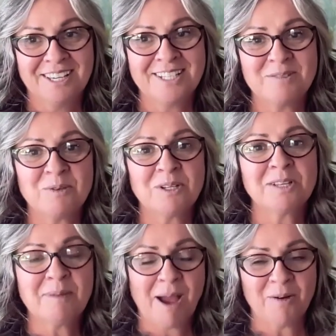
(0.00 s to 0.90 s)
It's
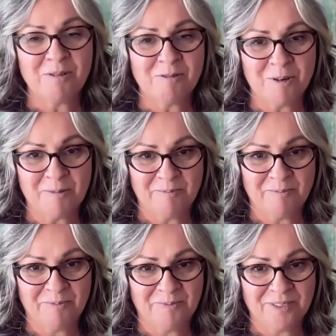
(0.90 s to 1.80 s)
really powerful,
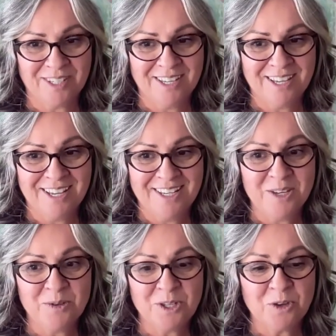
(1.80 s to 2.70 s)

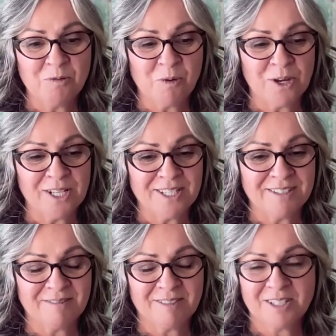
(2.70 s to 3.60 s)
using your voice.